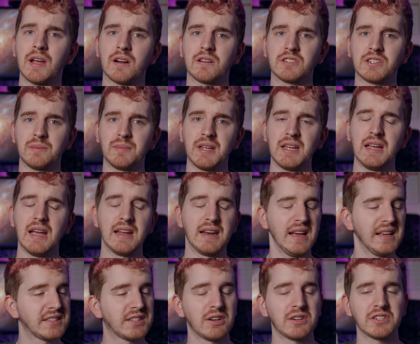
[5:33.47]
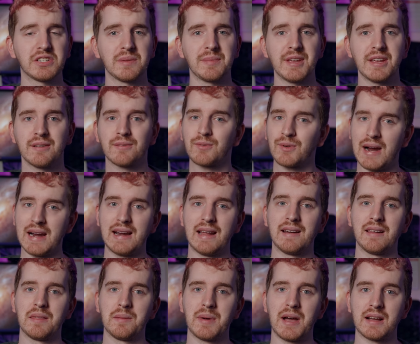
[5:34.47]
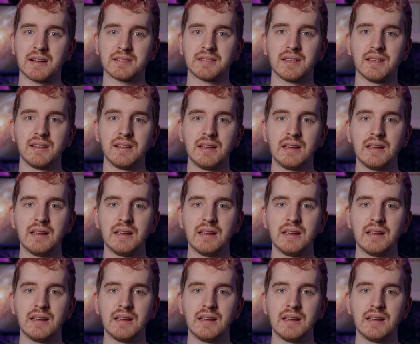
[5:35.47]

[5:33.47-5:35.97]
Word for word: RGB and sRGB right out of the box.